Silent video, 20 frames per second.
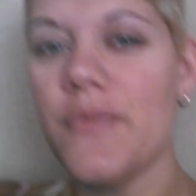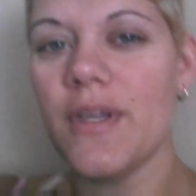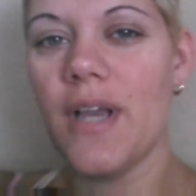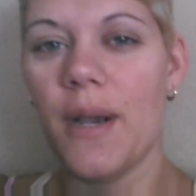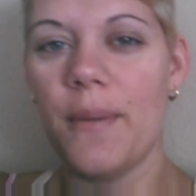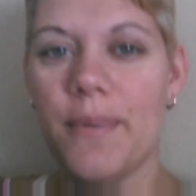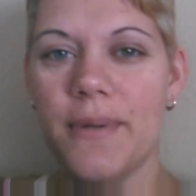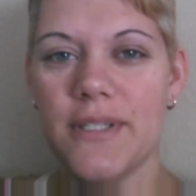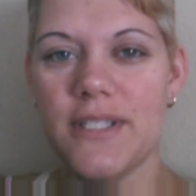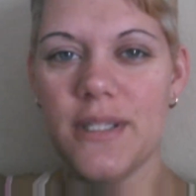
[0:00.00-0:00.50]

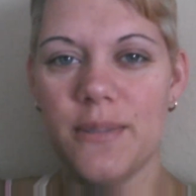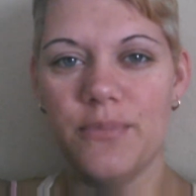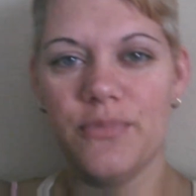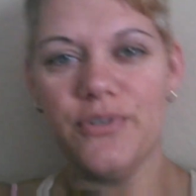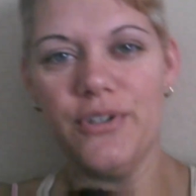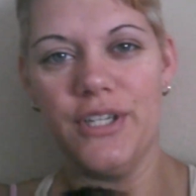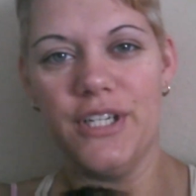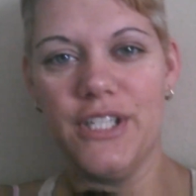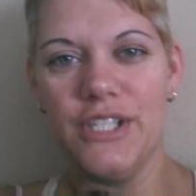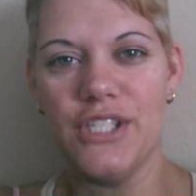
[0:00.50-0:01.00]
I'll put some
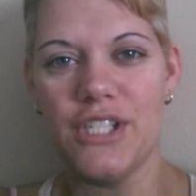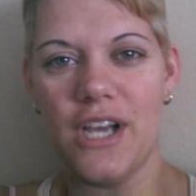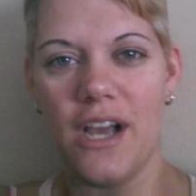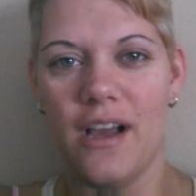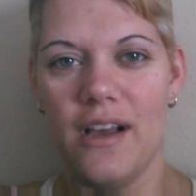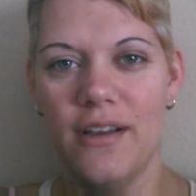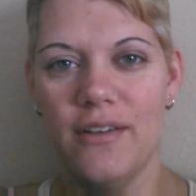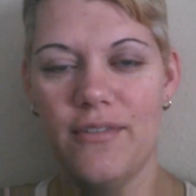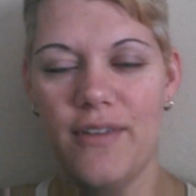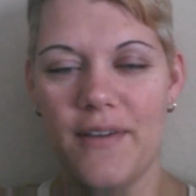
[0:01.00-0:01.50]
footage
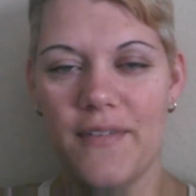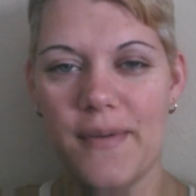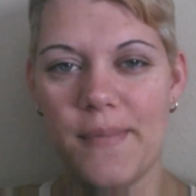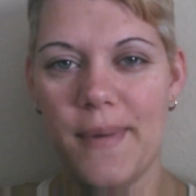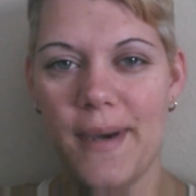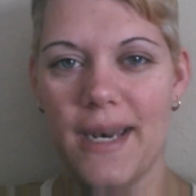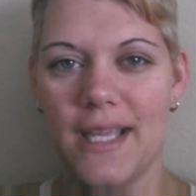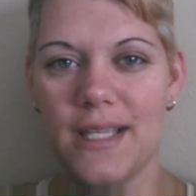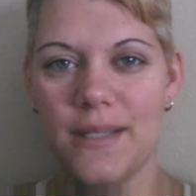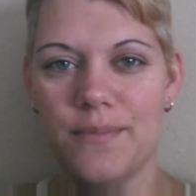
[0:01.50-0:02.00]
of
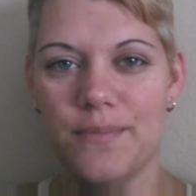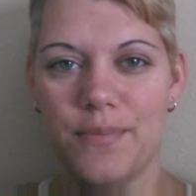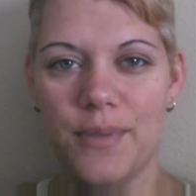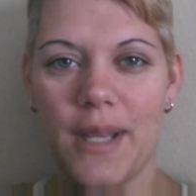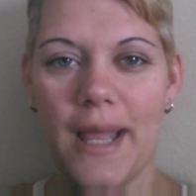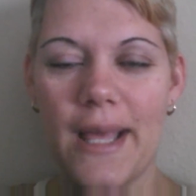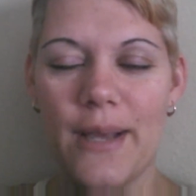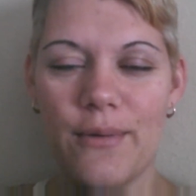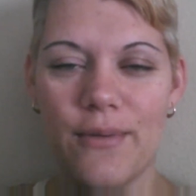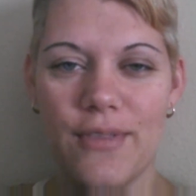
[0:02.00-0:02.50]
everybody
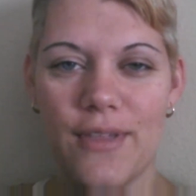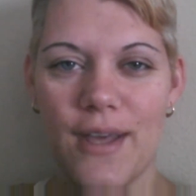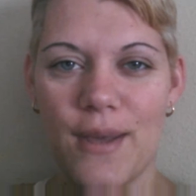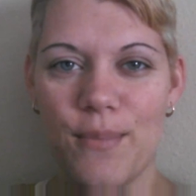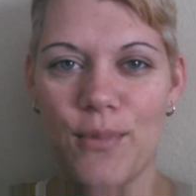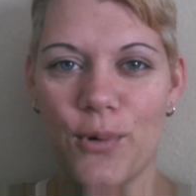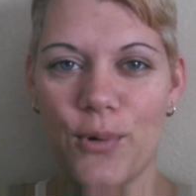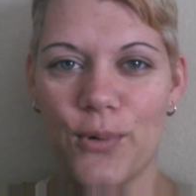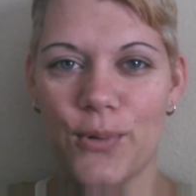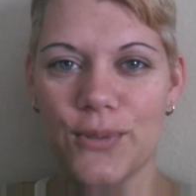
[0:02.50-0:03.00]
playing with
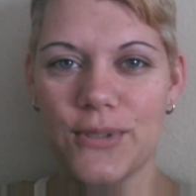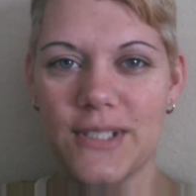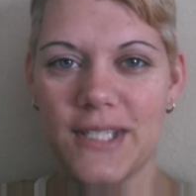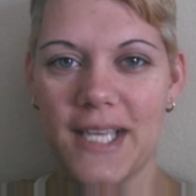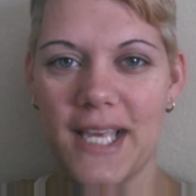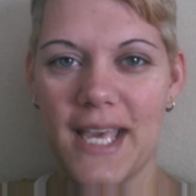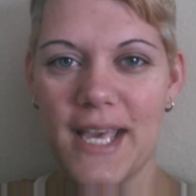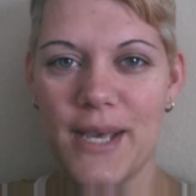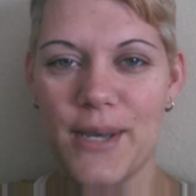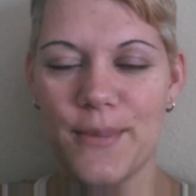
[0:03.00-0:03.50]
him and
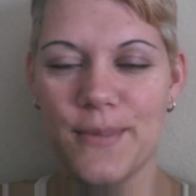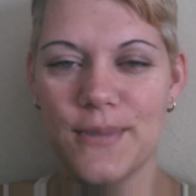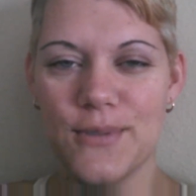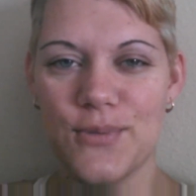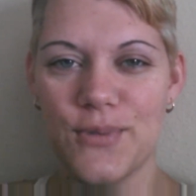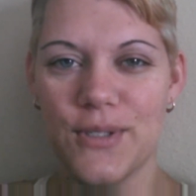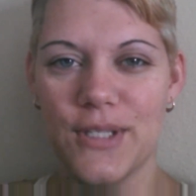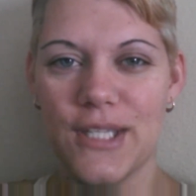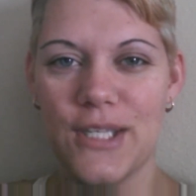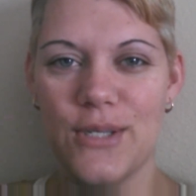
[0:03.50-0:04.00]
holding him.
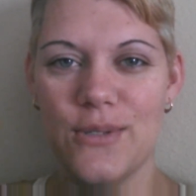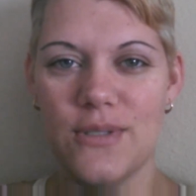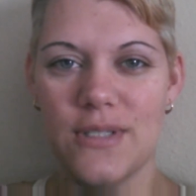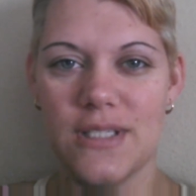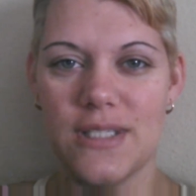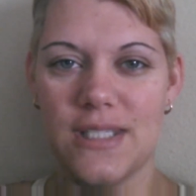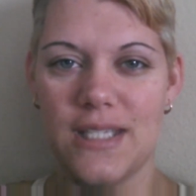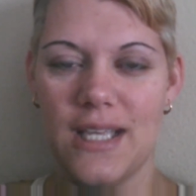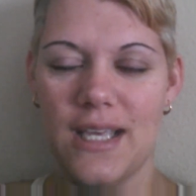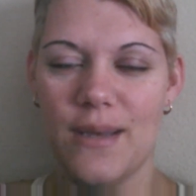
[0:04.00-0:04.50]
It's really cute
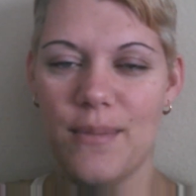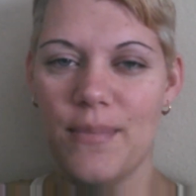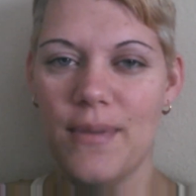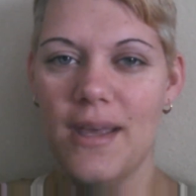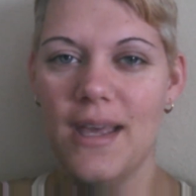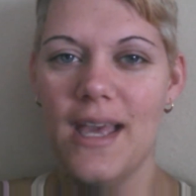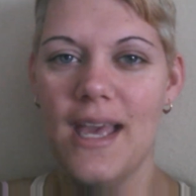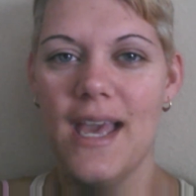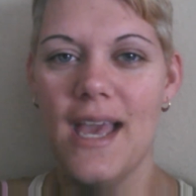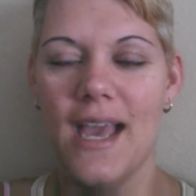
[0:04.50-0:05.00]
to see him
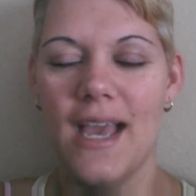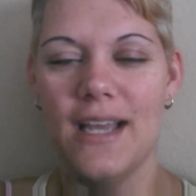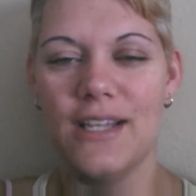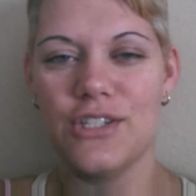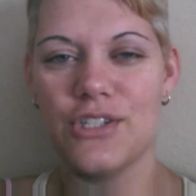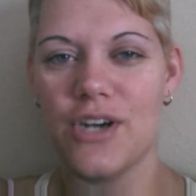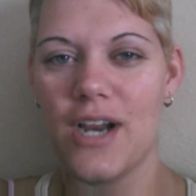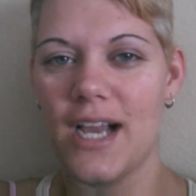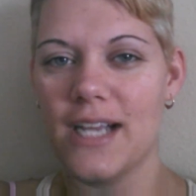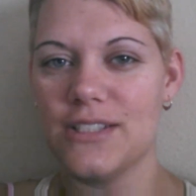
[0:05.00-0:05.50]

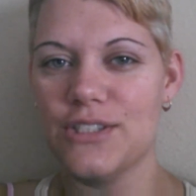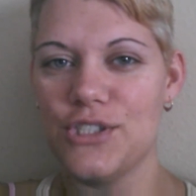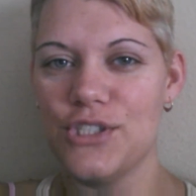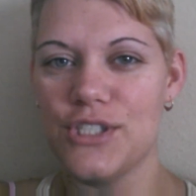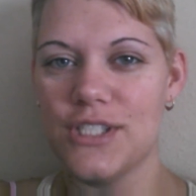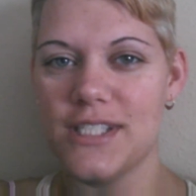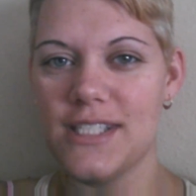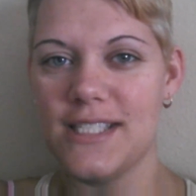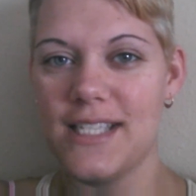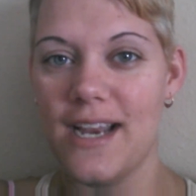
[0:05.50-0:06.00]
interact and
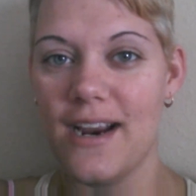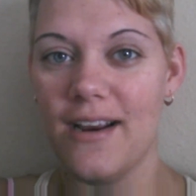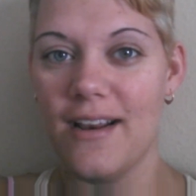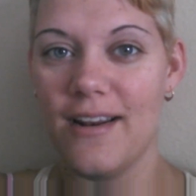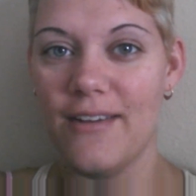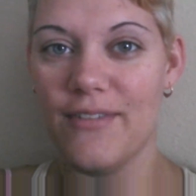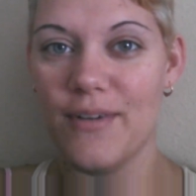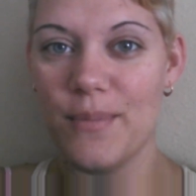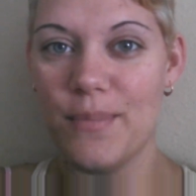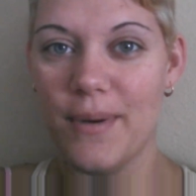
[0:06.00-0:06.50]
just stare
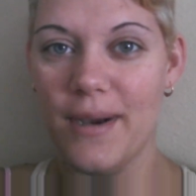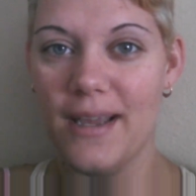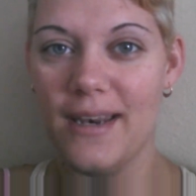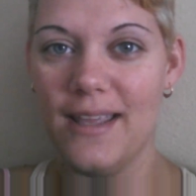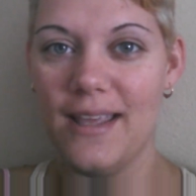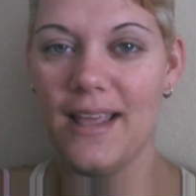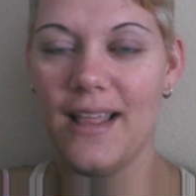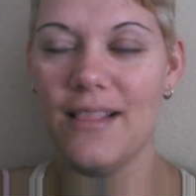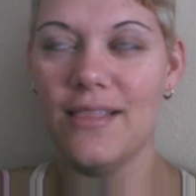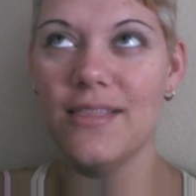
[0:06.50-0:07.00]
at
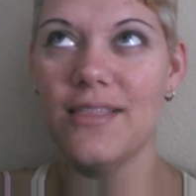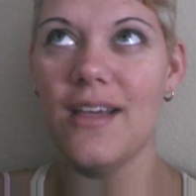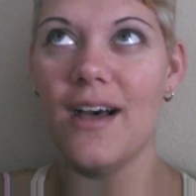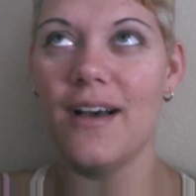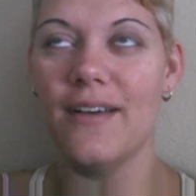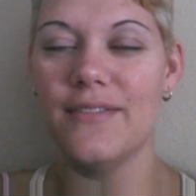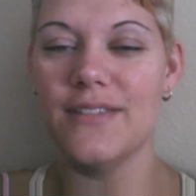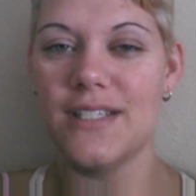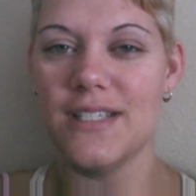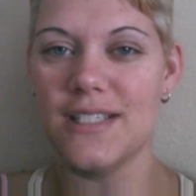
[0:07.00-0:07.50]
everybody. He
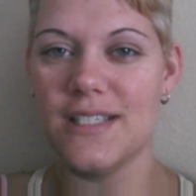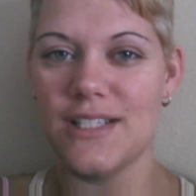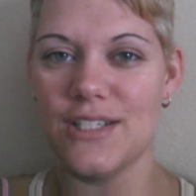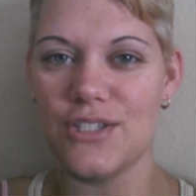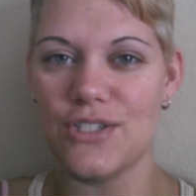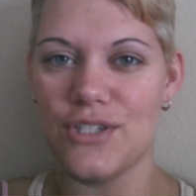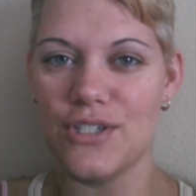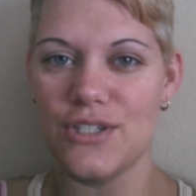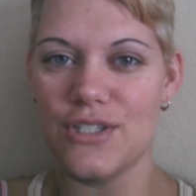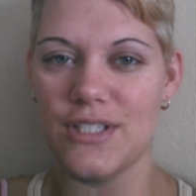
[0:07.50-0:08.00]
loves his
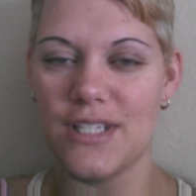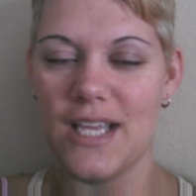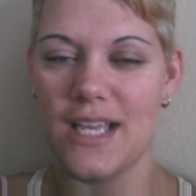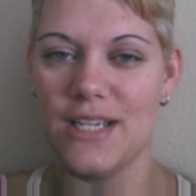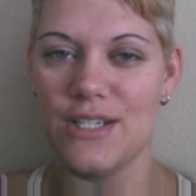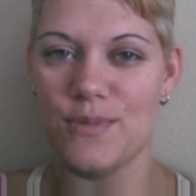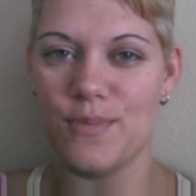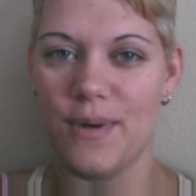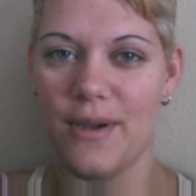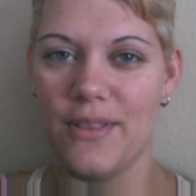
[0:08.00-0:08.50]
sisters and
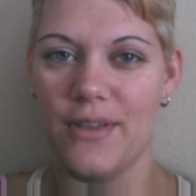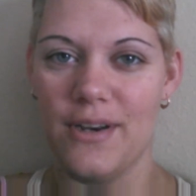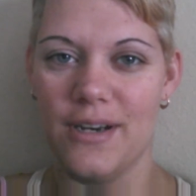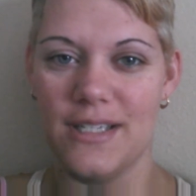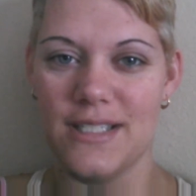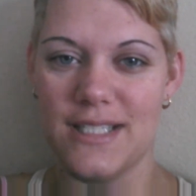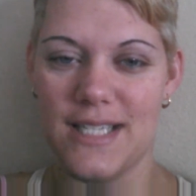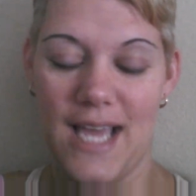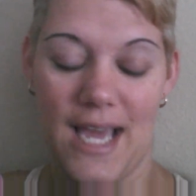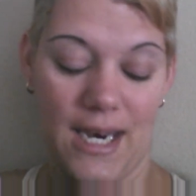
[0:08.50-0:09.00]
his brother
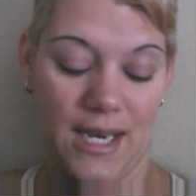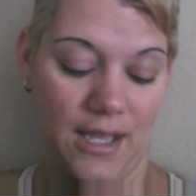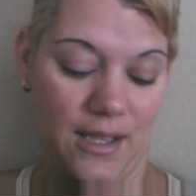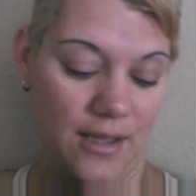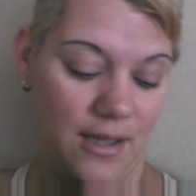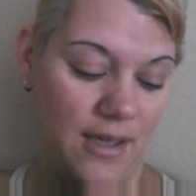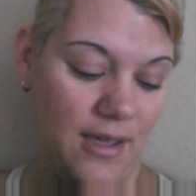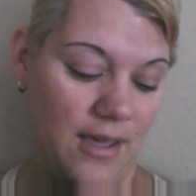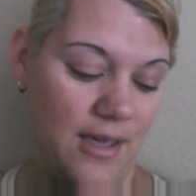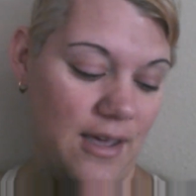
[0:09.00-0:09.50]
and his daddy.
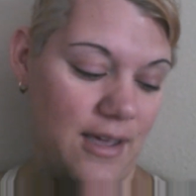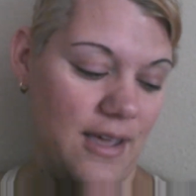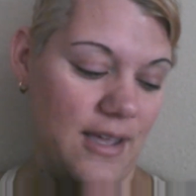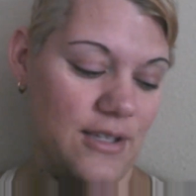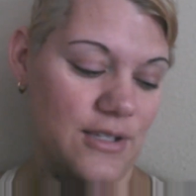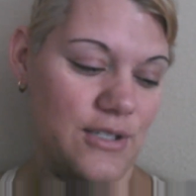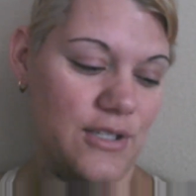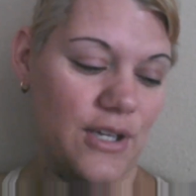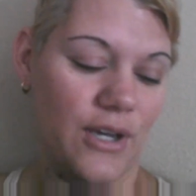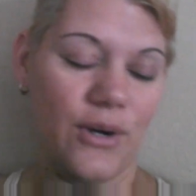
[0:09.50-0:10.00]

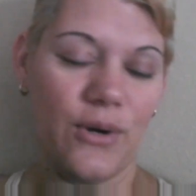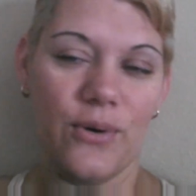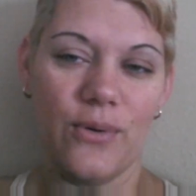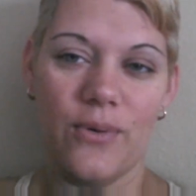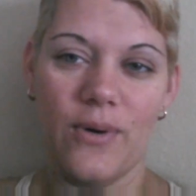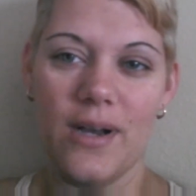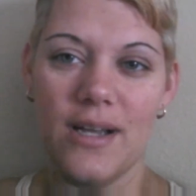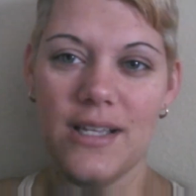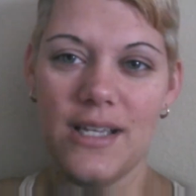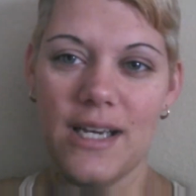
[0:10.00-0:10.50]

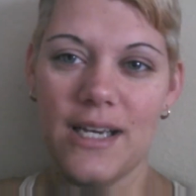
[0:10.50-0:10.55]
So,